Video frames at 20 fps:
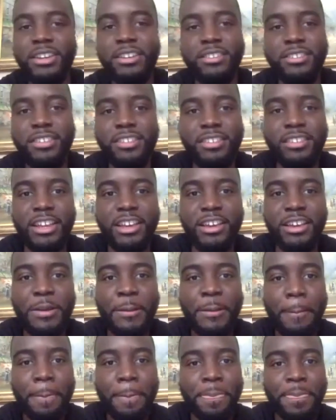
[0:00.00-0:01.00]
This is like a
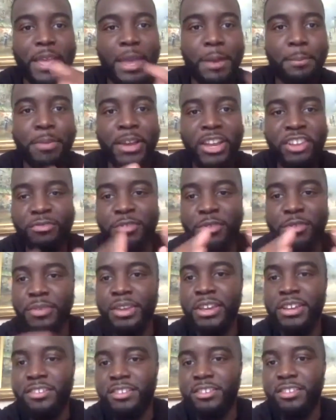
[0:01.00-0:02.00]
bashment mix.
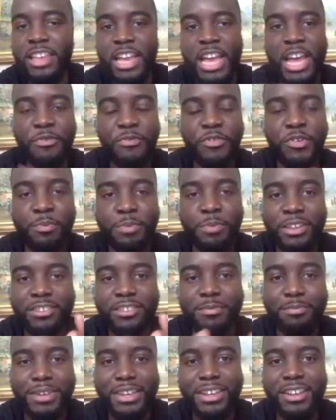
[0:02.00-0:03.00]
This is an Afro beats
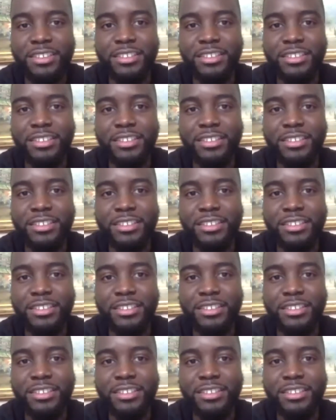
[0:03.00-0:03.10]
mix.